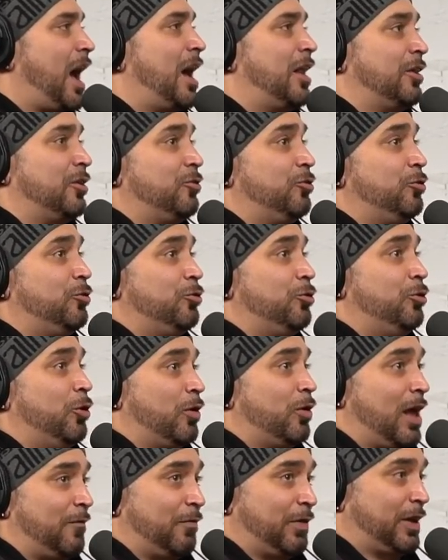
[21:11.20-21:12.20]
you
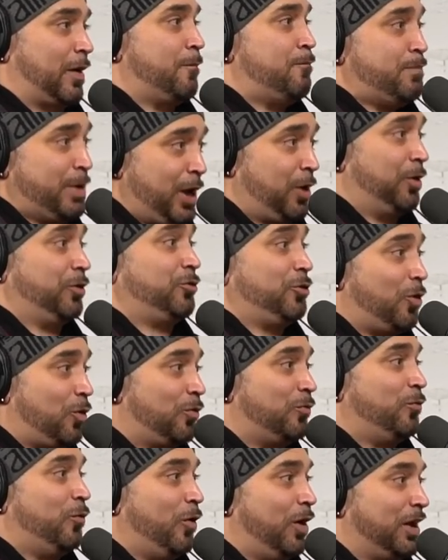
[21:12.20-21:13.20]
don't have like a
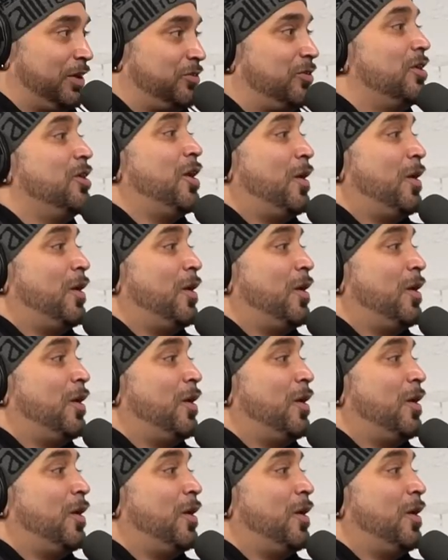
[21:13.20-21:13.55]
baritone voice,